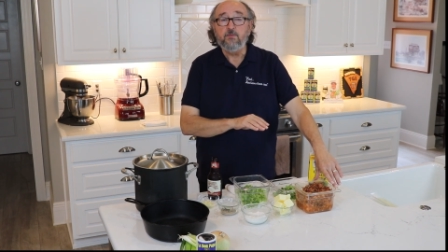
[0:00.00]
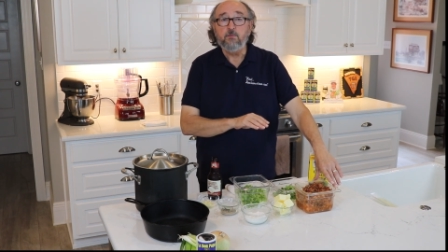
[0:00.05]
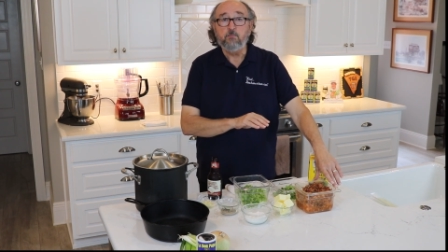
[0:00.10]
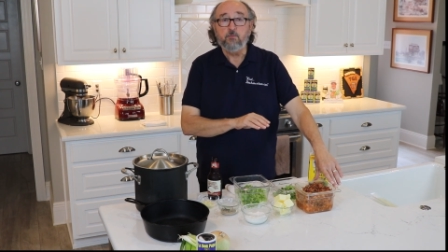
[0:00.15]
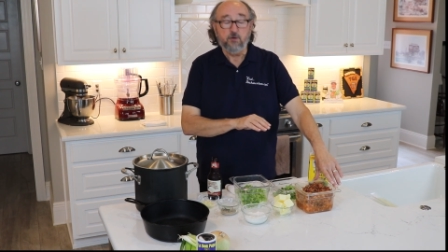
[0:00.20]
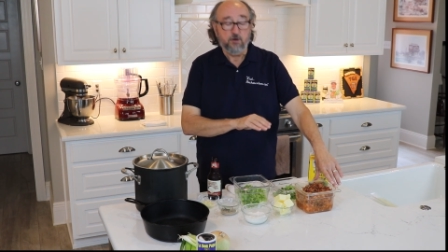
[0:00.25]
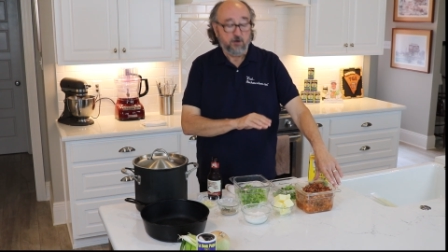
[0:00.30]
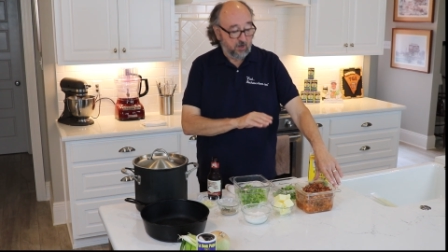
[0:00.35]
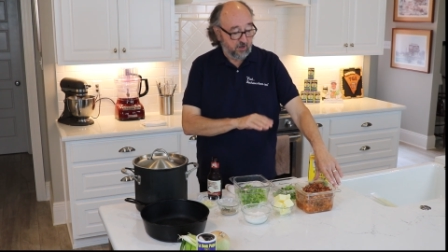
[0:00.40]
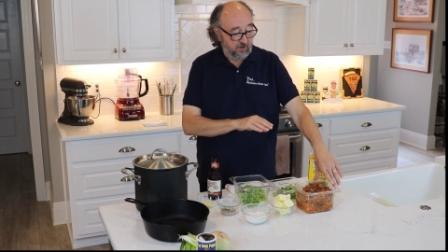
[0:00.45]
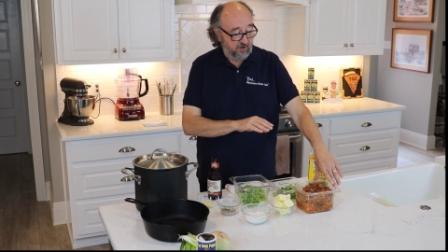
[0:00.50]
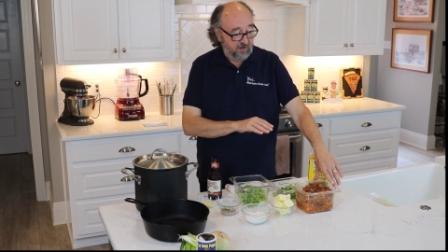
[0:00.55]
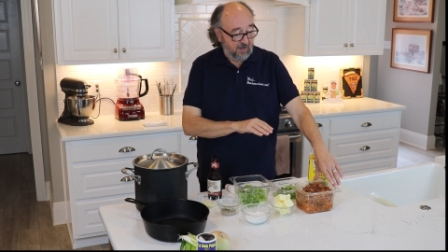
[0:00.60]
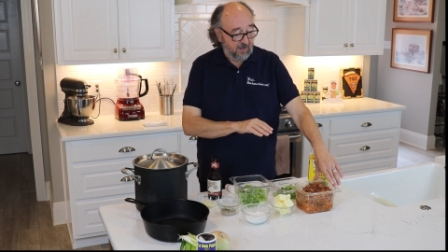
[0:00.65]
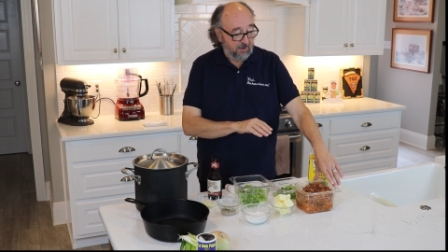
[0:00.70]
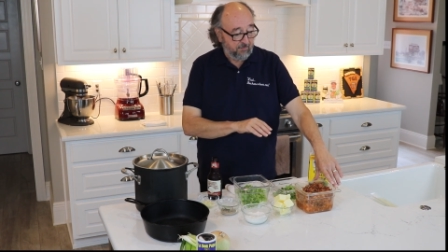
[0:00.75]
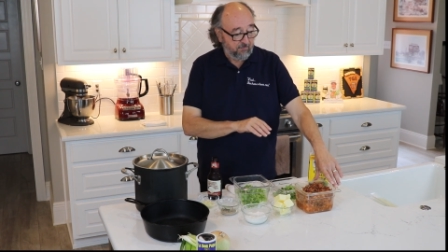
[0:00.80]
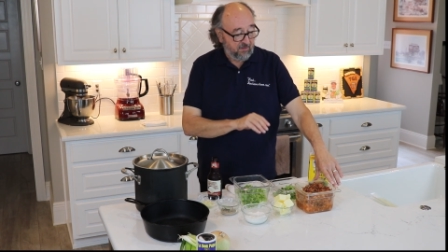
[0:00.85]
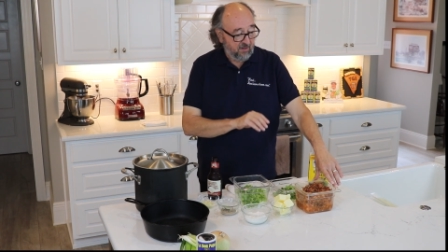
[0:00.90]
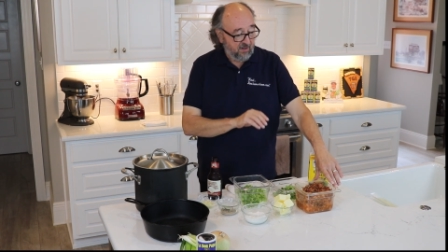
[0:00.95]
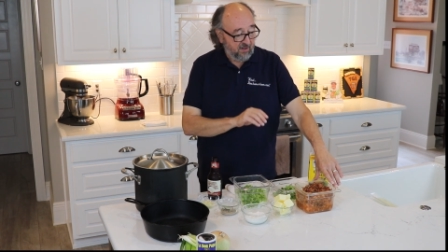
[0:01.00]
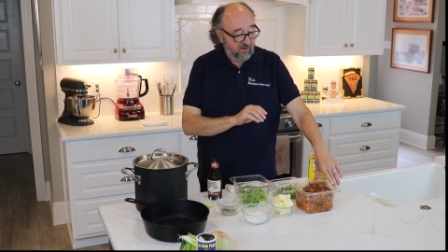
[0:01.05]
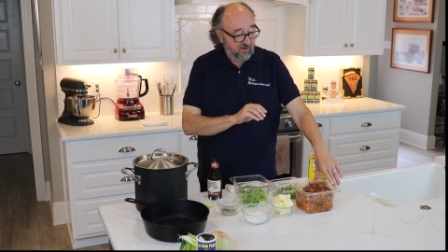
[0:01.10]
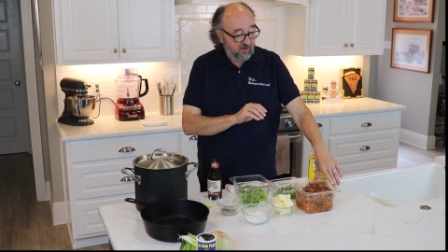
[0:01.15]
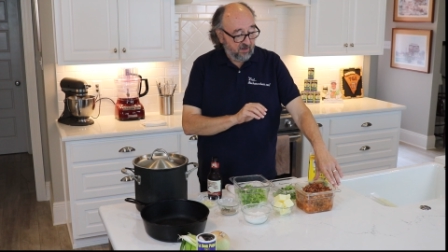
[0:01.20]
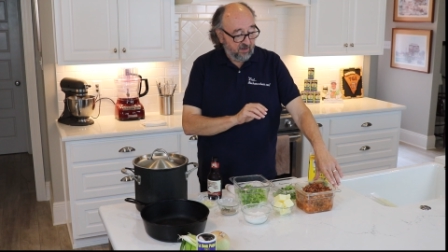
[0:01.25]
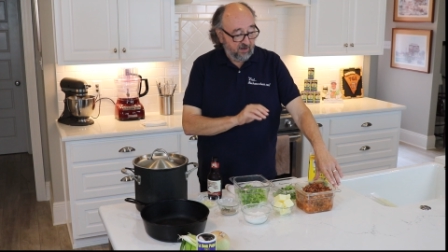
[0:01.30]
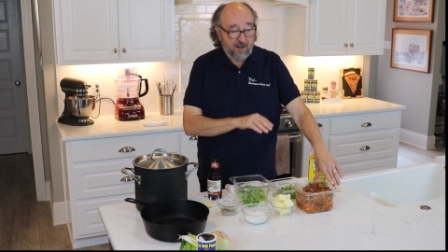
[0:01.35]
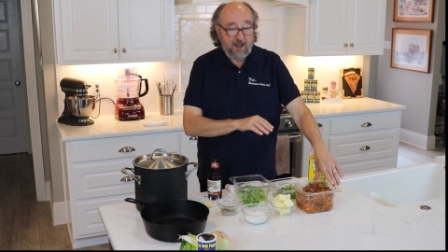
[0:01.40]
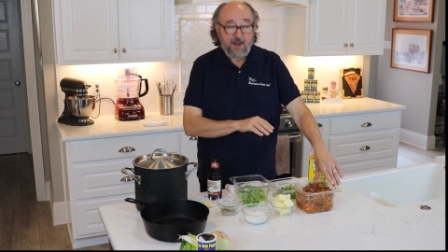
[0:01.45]
put on them
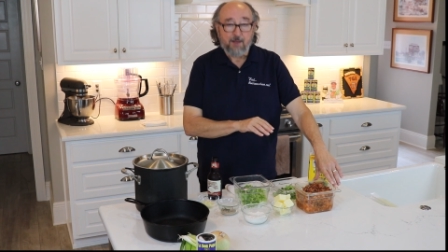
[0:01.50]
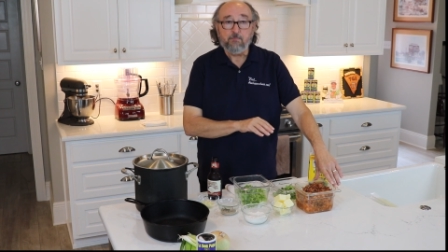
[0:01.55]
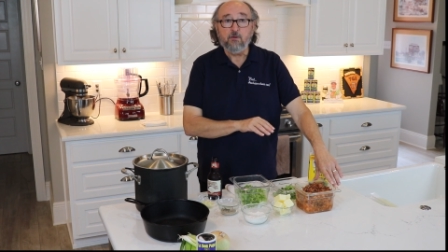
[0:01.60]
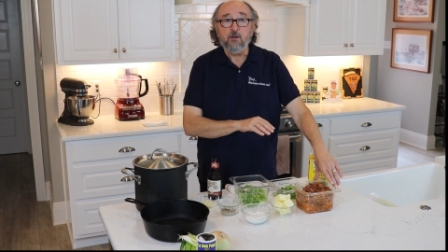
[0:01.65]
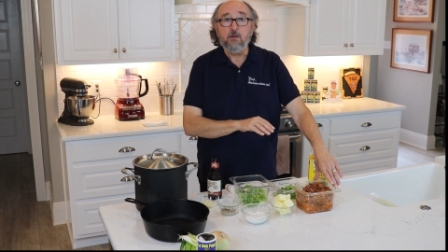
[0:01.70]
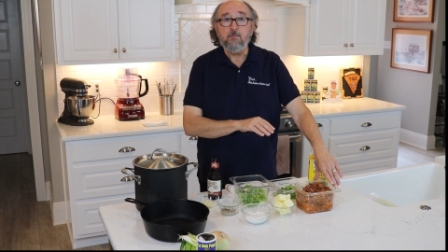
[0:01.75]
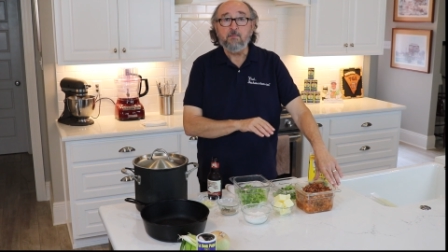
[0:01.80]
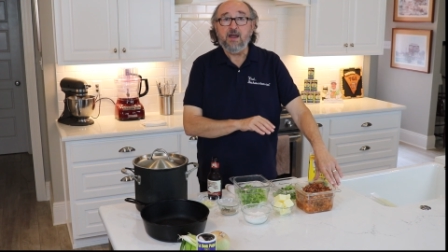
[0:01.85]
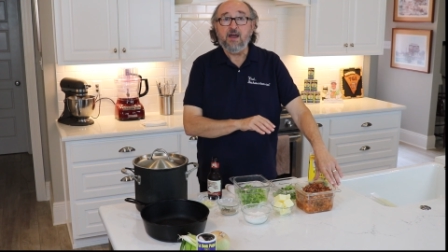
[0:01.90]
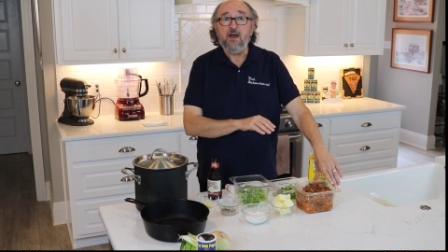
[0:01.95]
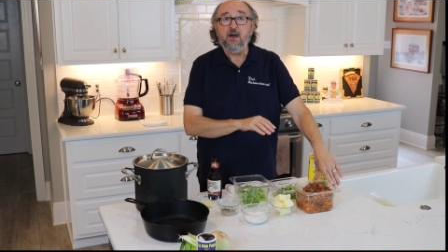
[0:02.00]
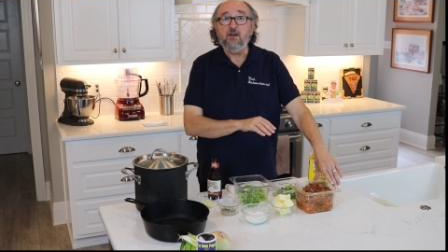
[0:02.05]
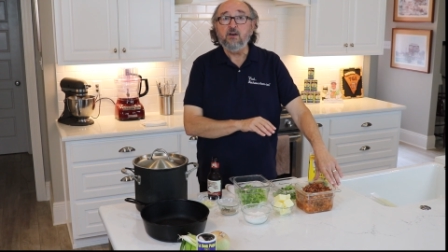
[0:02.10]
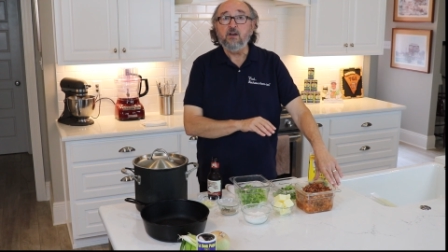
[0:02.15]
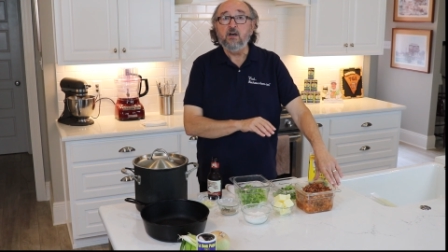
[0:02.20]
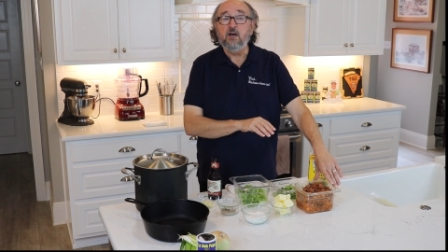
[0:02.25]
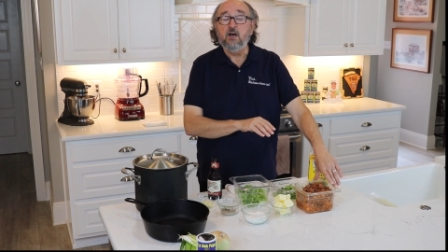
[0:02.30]
an ample amount